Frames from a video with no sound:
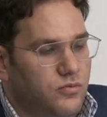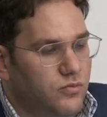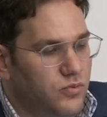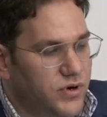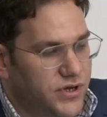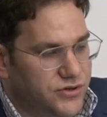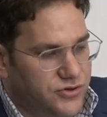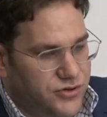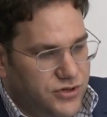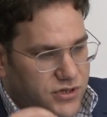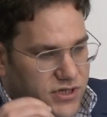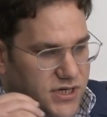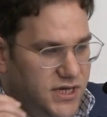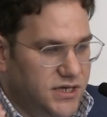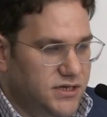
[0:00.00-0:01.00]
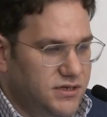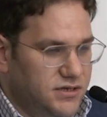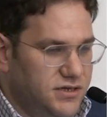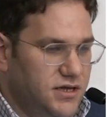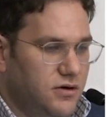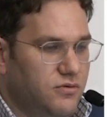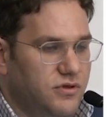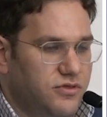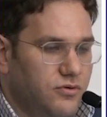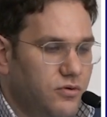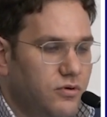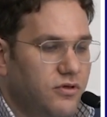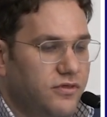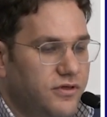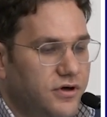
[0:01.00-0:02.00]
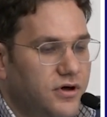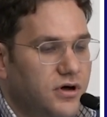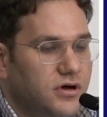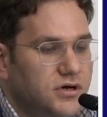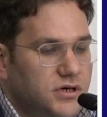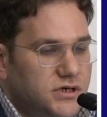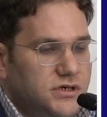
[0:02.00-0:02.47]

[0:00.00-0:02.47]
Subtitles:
which can deal with all the